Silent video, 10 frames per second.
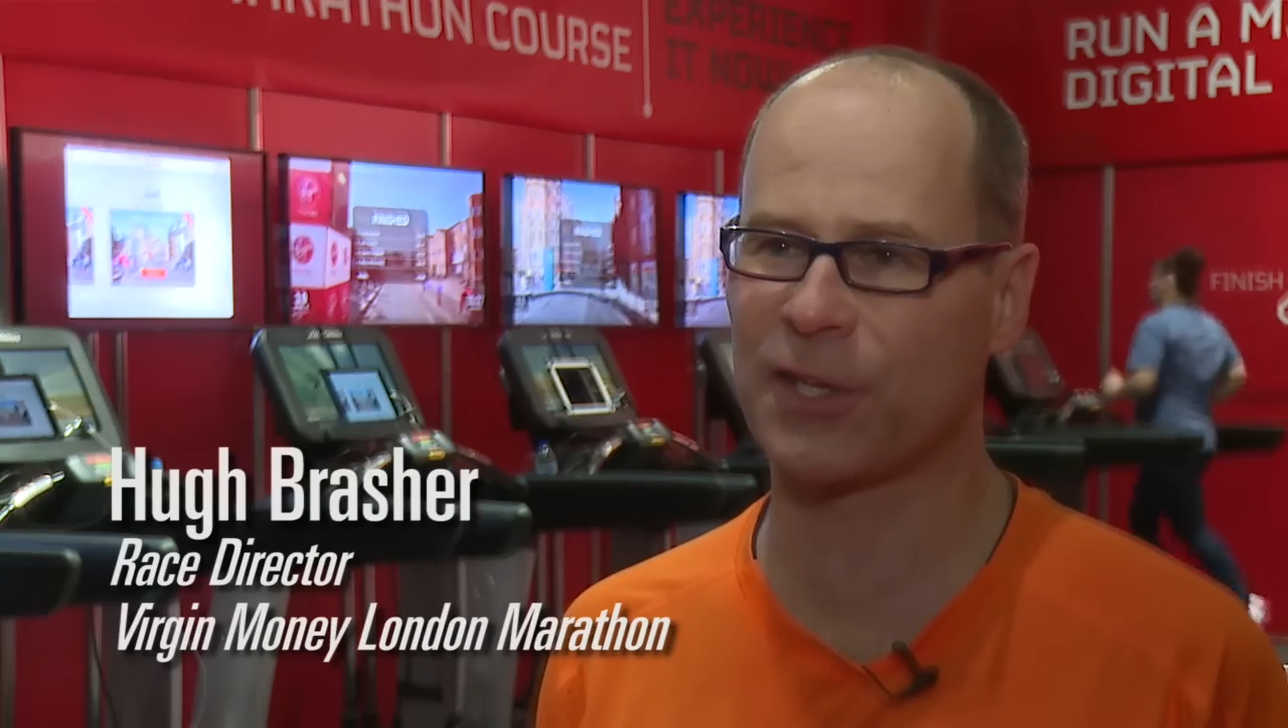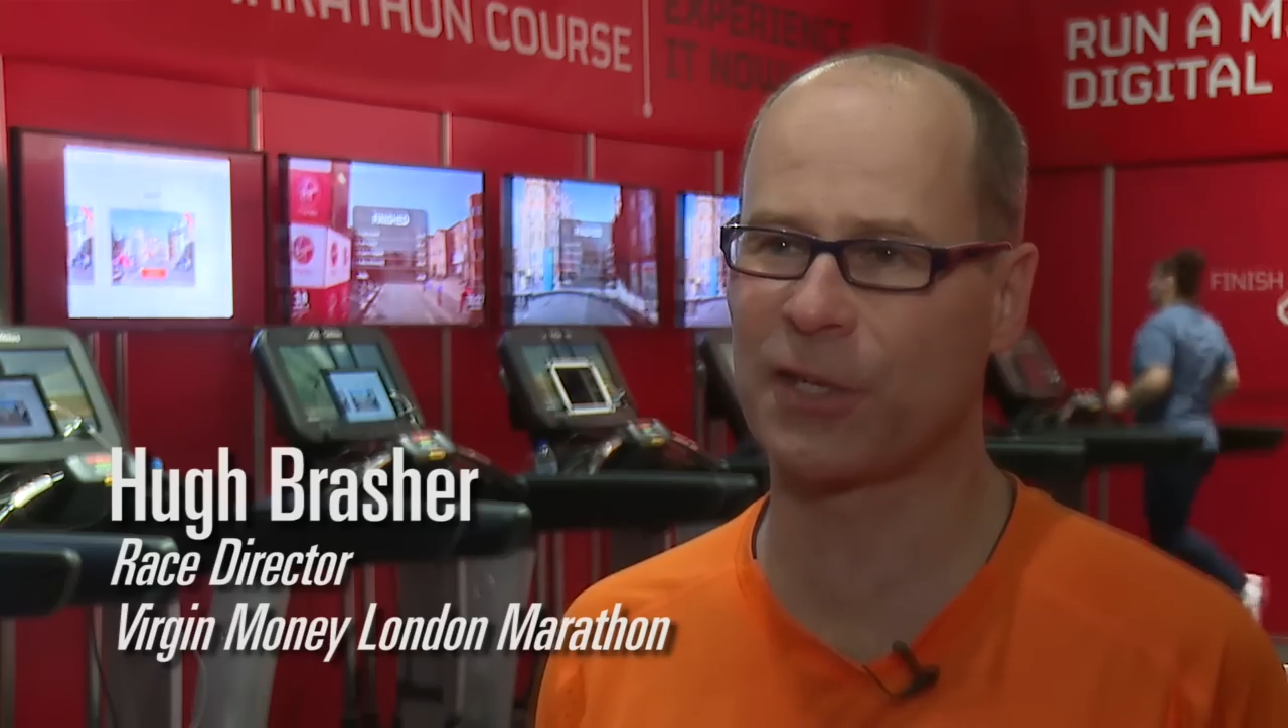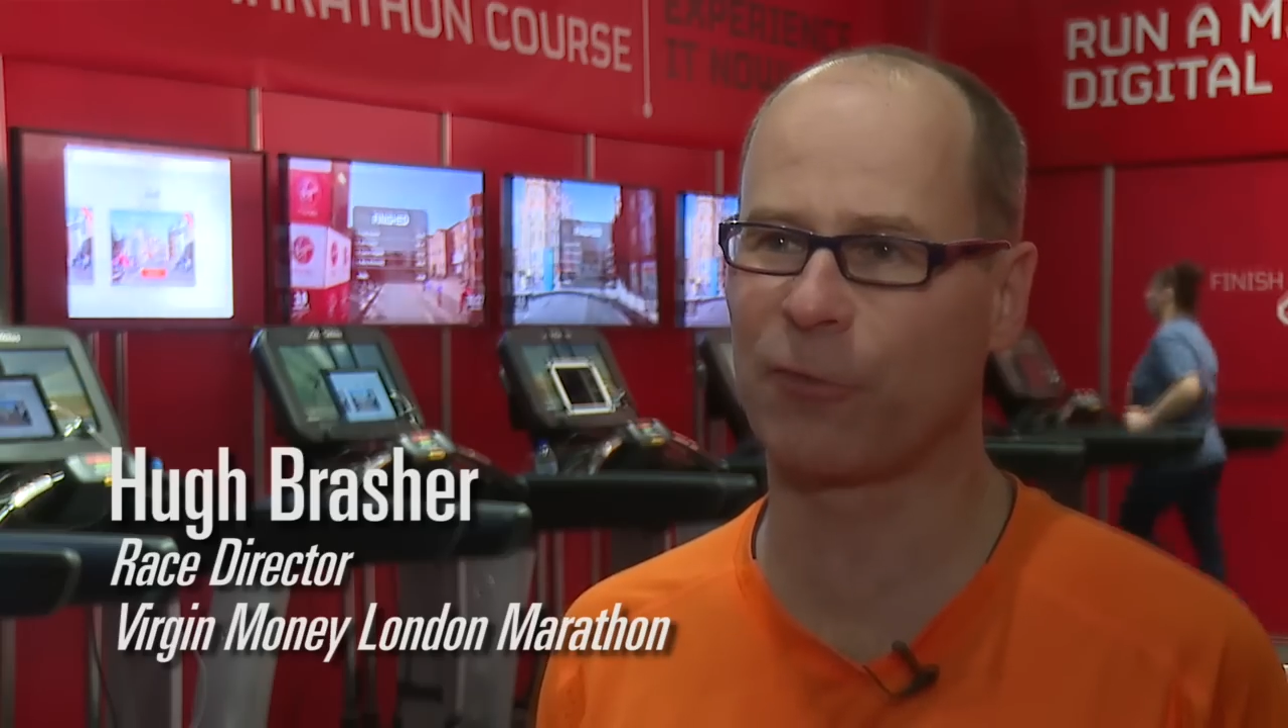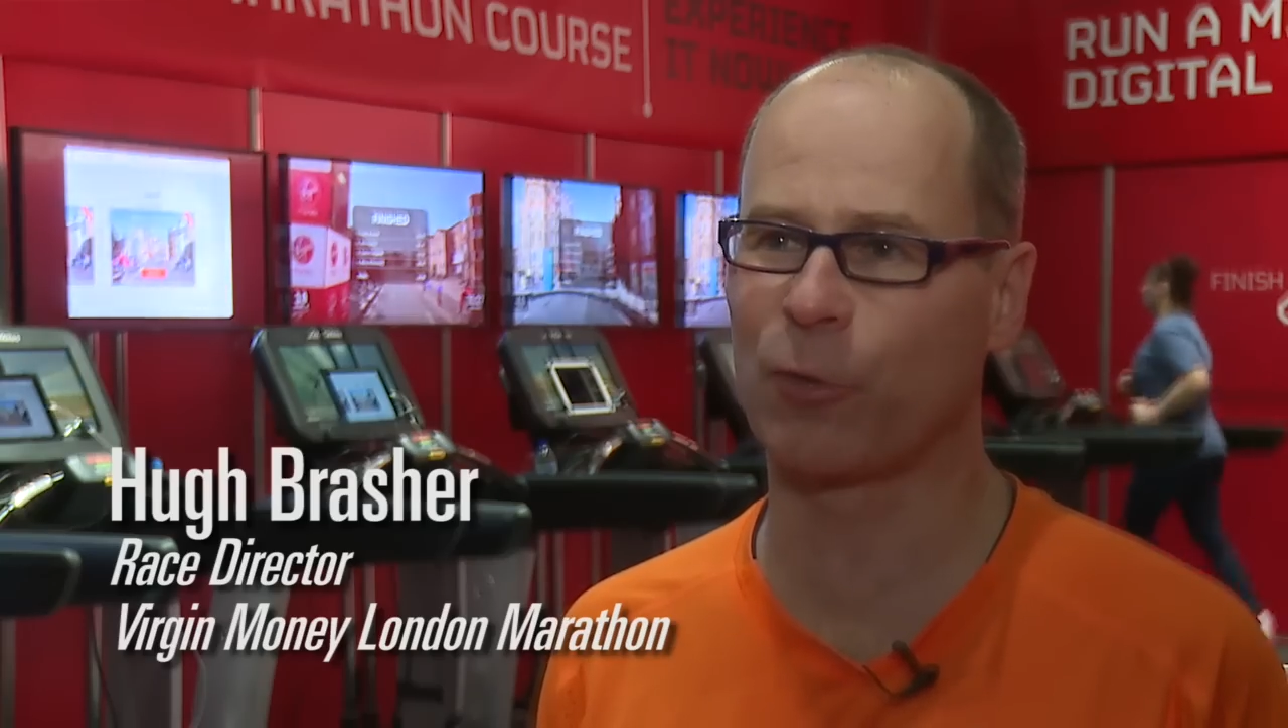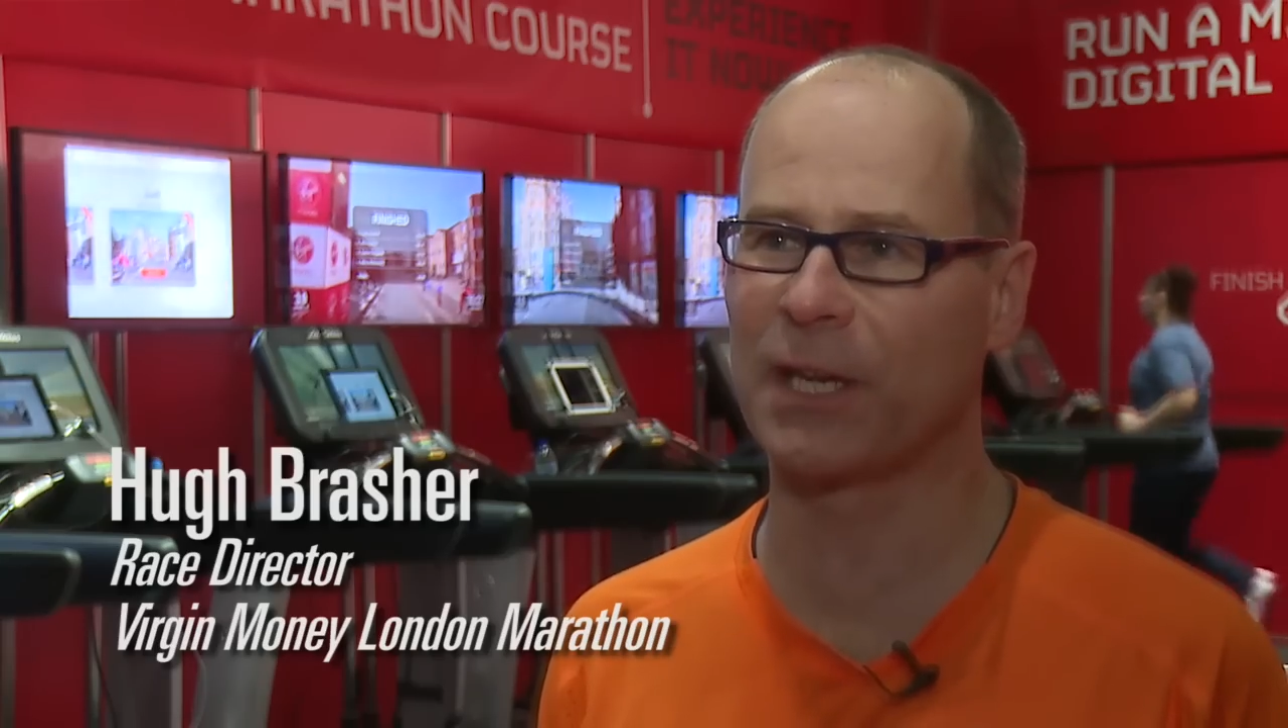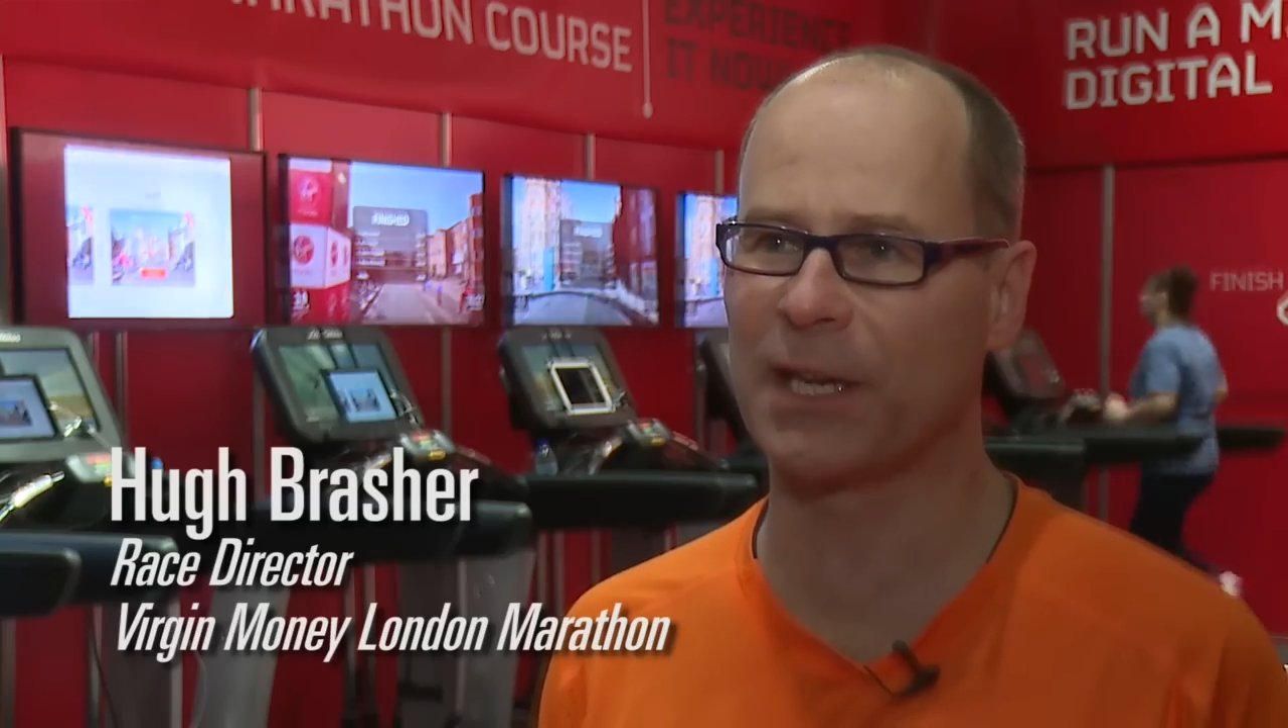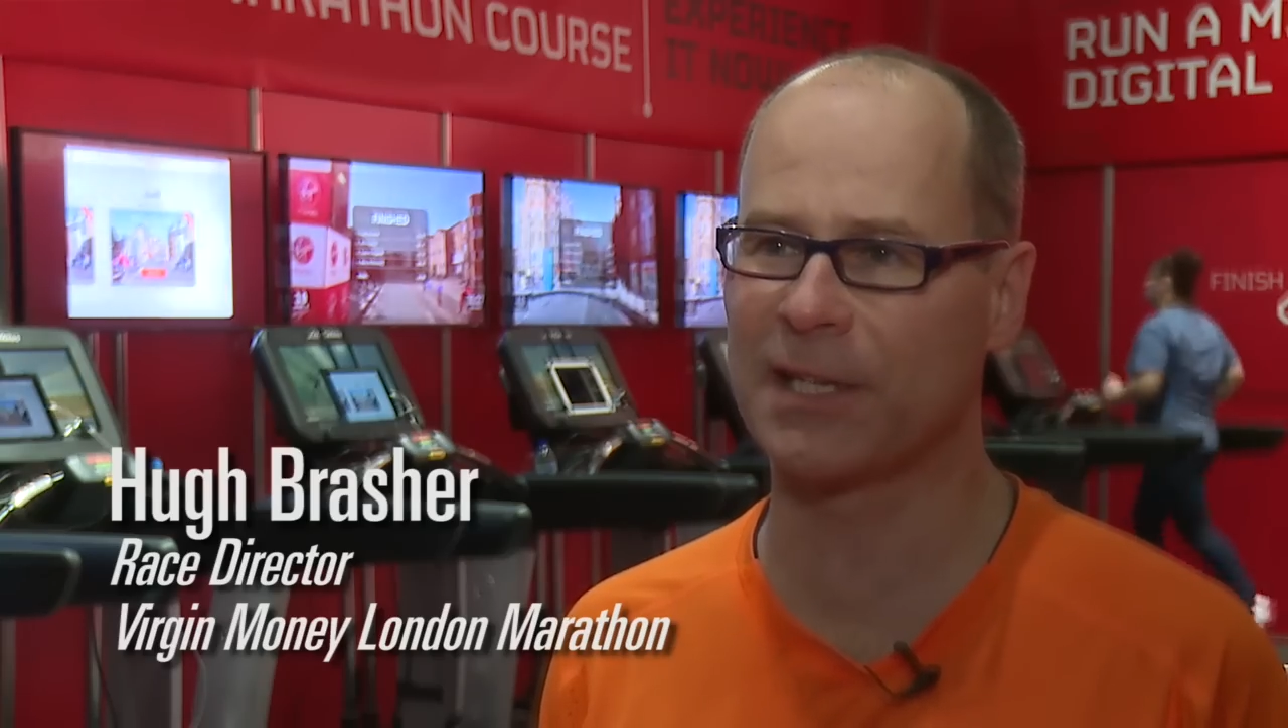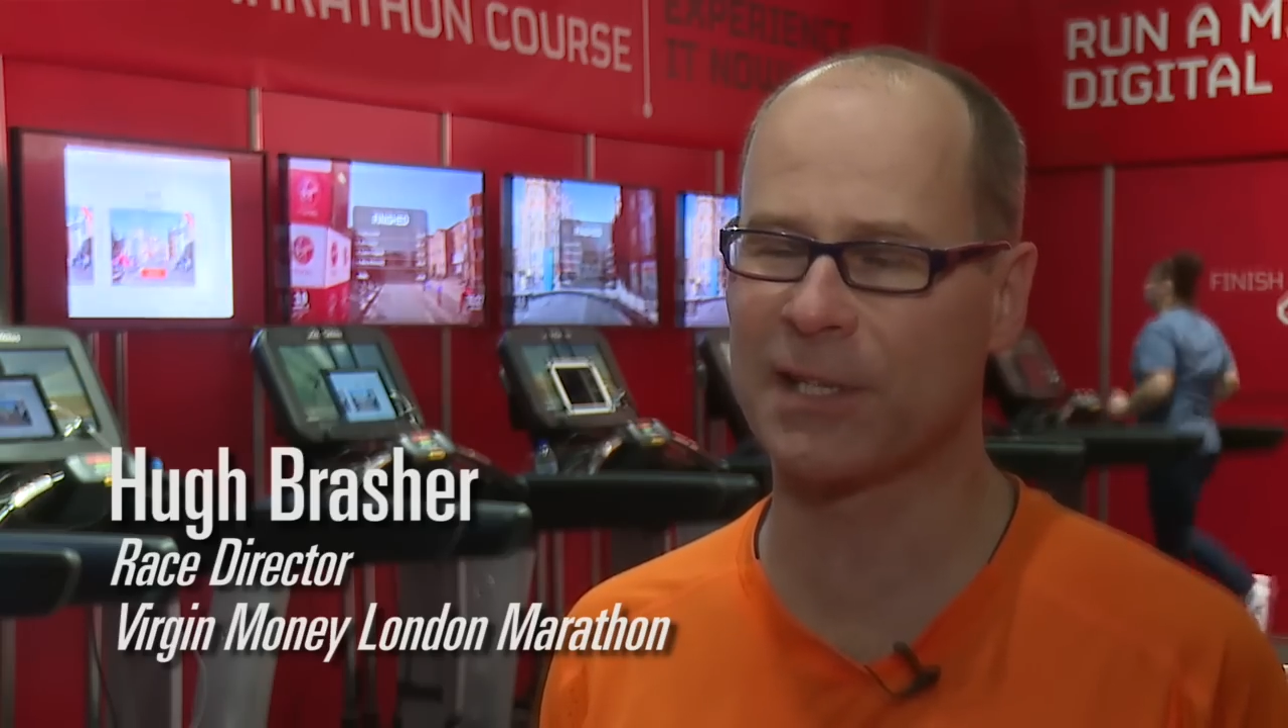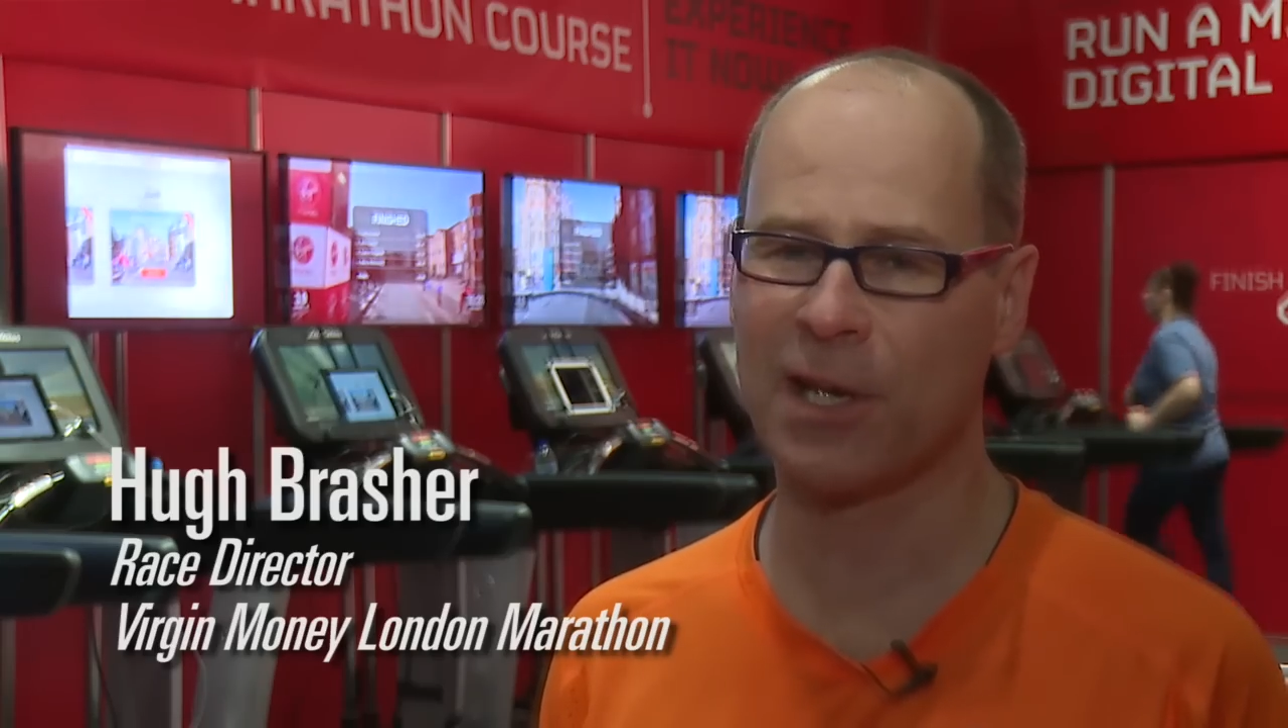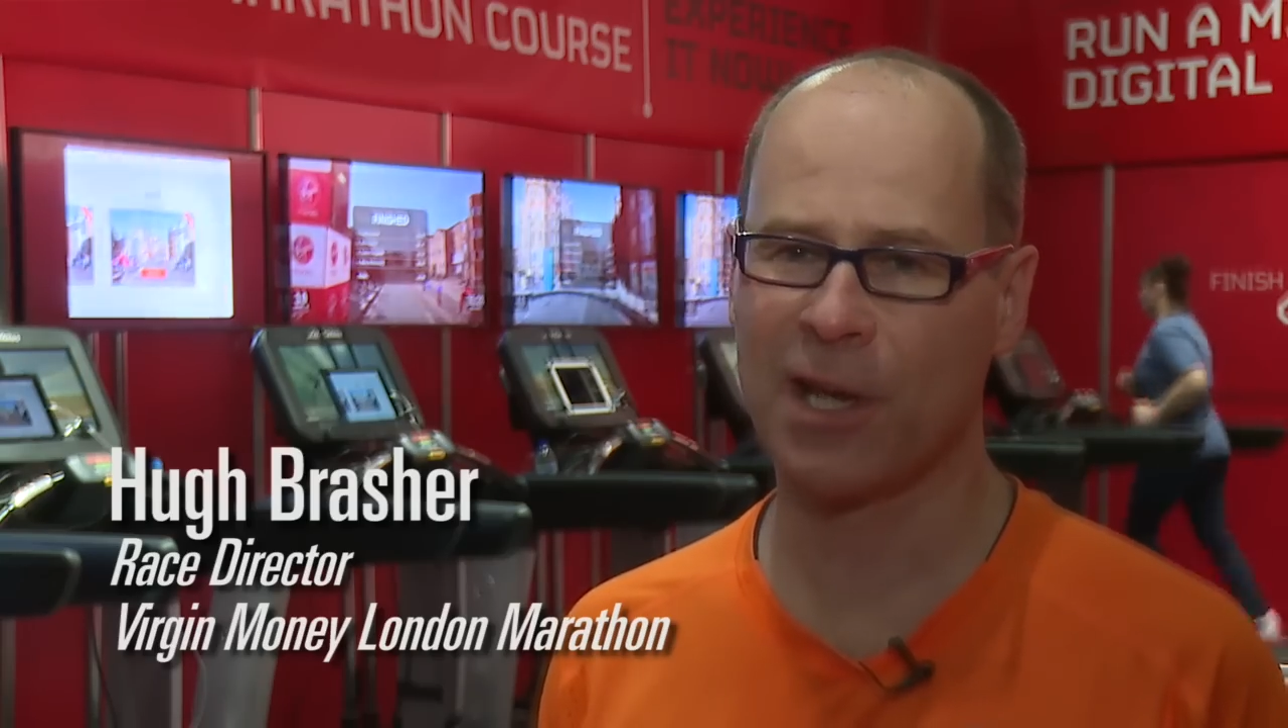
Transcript: 34 years